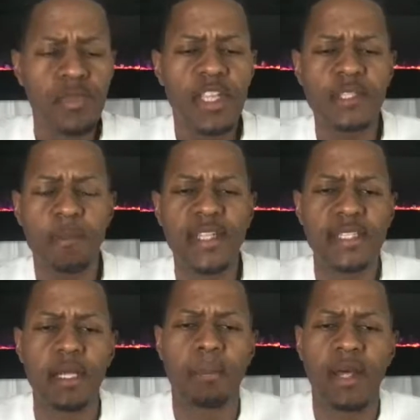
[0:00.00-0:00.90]

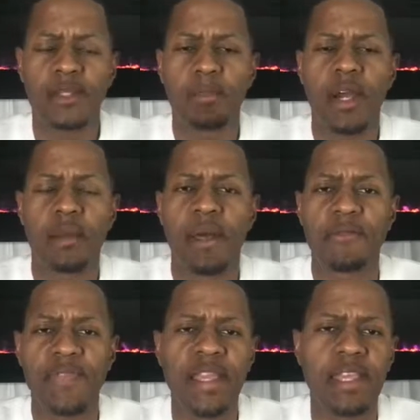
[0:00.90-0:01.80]
Especially about the part
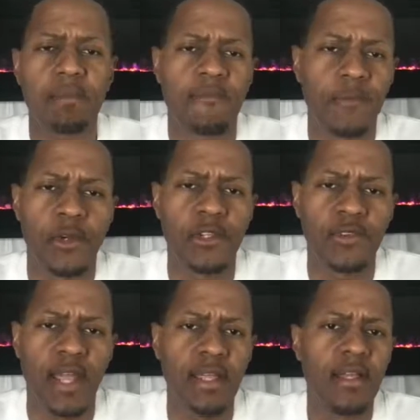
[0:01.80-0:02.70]
about thinking before you write.